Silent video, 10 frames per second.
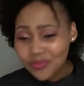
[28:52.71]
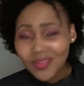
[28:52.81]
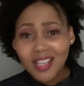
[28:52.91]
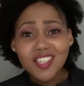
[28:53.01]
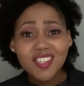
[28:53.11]

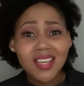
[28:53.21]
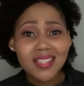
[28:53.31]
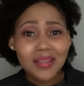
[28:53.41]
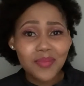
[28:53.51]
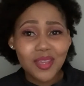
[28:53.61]
Share
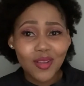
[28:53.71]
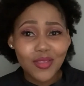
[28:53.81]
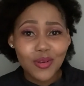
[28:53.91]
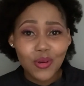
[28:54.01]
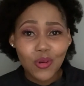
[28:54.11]
something on the
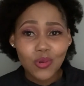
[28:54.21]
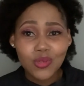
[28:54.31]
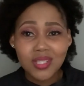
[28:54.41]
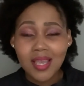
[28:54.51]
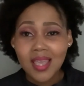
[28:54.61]

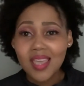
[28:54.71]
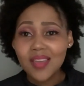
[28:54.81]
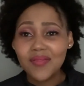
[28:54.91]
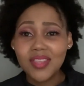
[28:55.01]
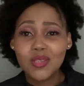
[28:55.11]
nodes.
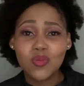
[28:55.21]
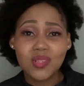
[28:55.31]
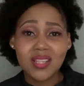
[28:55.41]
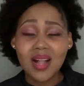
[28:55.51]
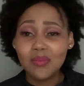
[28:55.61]
If this was
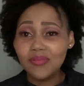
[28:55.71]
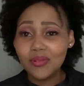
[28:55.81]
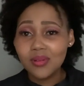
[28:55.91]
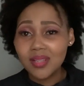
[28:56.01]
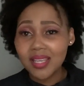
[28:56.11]

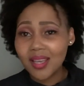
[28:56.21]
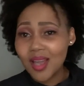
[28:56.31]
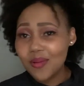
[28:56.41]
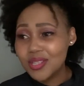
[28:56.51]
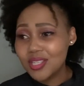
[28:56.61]
helpful,
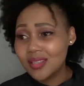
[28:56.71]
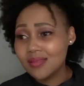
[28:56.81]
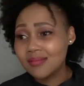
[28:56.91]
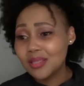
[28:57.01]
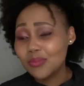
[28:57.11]
encouraging,
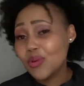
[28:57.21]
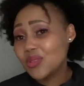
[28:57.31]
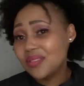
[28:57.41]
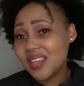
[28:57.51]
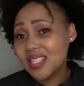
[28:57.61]

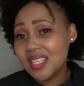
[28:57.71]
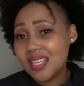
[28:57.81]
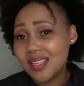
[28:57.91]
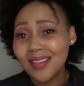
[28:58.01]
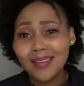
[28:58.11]

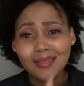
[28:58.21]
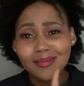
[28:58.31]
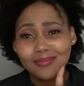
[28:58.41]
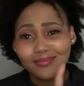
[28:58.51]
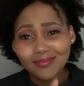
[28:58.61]
motivating,
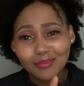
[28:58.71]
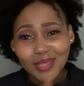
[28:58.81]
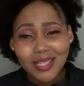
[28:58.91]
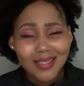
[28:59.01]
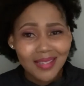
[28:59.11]

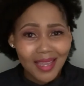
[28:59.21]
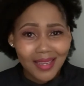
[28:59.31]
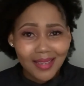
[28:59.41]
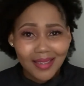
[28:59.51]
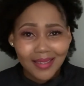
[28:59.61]
please
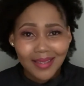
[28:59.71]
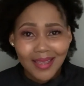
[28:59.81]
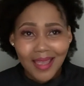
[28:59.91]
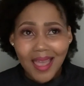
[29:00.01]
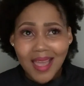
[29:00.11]
like.
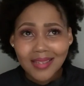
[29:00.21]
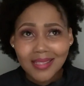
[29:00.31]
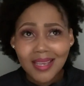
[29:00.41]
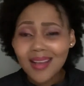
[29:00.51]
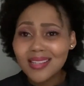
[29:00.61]
And
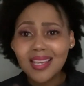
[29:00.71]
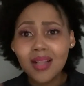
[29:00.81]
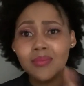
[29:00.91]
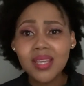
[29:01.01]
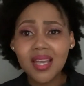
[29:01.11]
yeah, tell
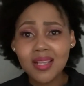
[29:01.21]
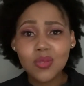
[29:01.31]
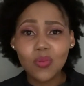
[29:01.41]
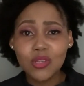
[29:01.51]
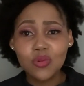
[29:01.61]
me guys
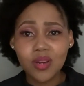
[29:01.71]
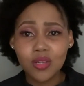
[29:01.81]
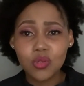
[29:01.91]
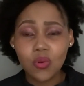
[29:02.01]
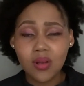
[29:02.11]
what you want to
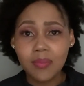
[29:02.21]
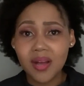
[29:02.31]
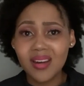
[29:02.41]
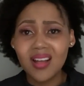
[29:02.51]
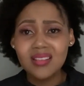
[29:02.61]
talk
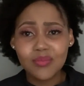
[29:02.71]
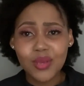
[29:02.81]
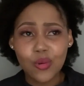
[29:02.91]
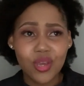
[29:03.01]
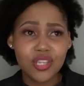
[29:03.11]
about. Ask me
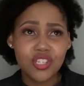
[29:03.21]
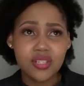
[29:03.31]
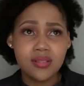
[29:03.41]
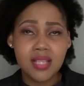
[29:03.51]
questions.